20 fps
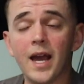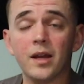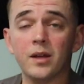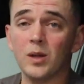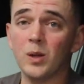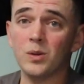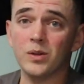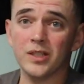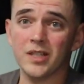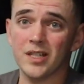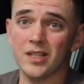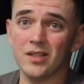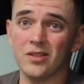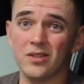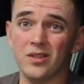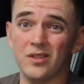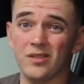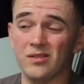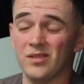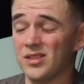had no intentions
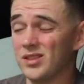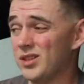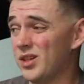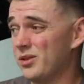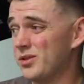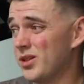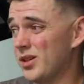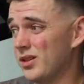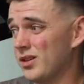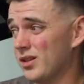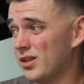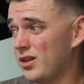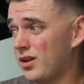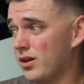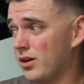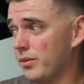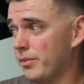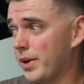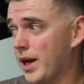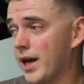on, you know, turning the
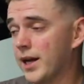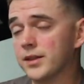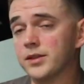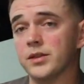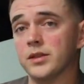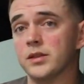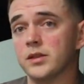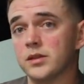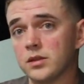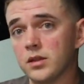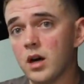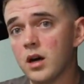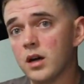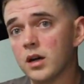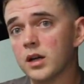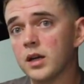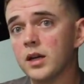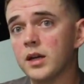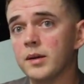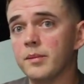car back to
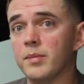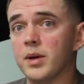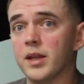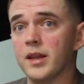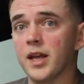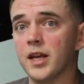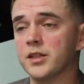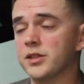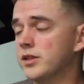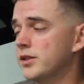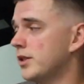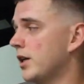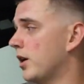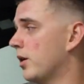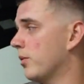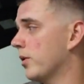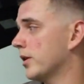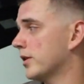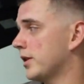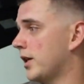stock, but that's just how
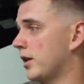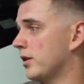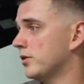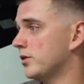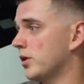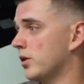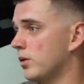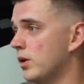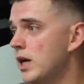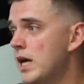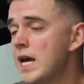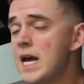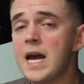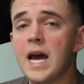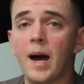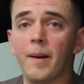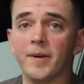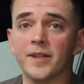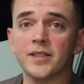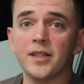it worked out. So
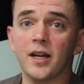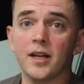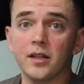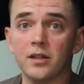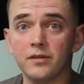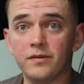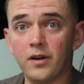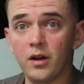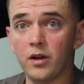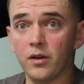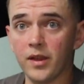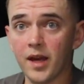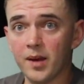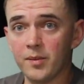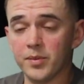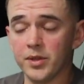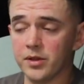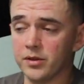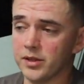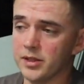I'm excited to follow
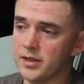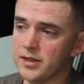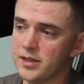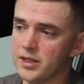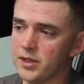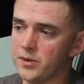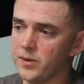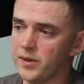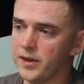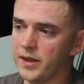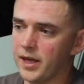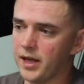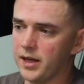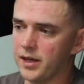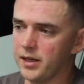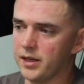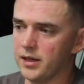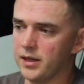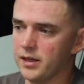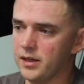that build and see what that
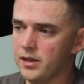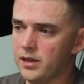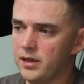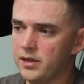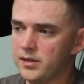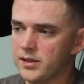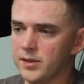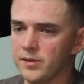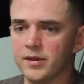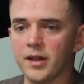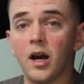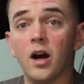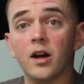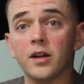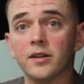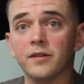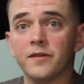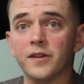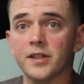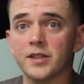
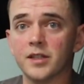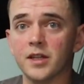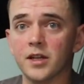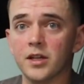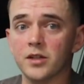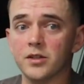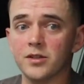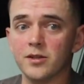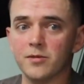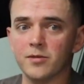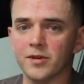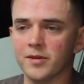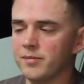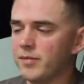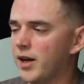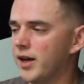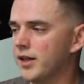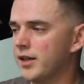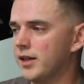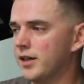Honda Fit's going to do with
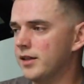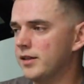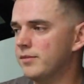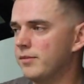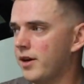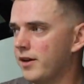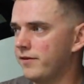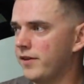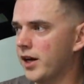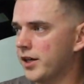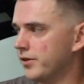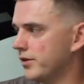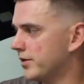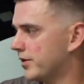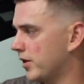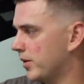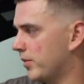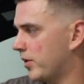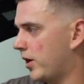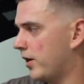my my factory
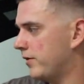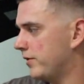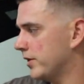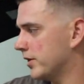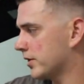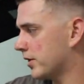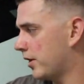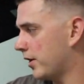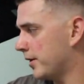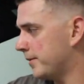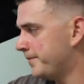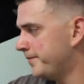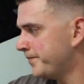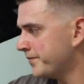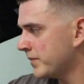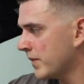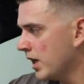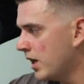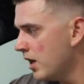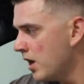turbo off this car.
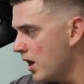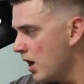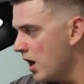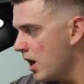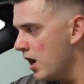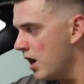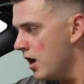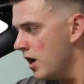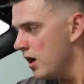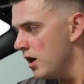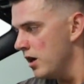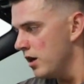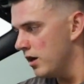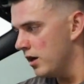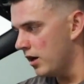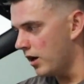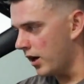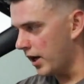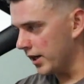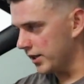
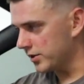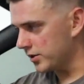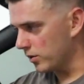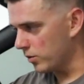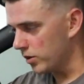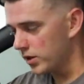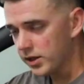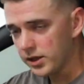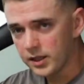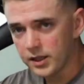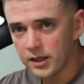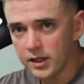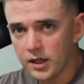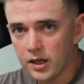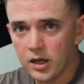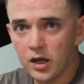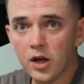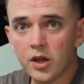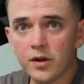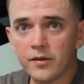All right, so one of the
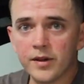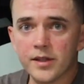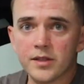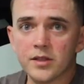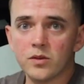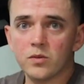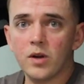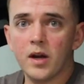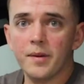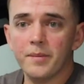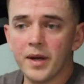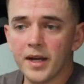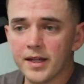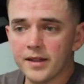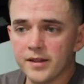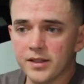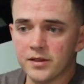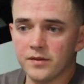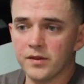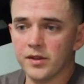other reasons why I'm
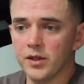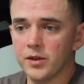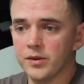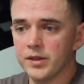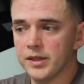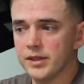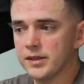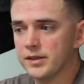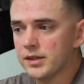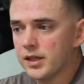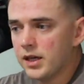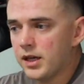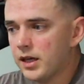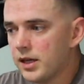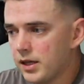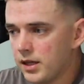making this video is,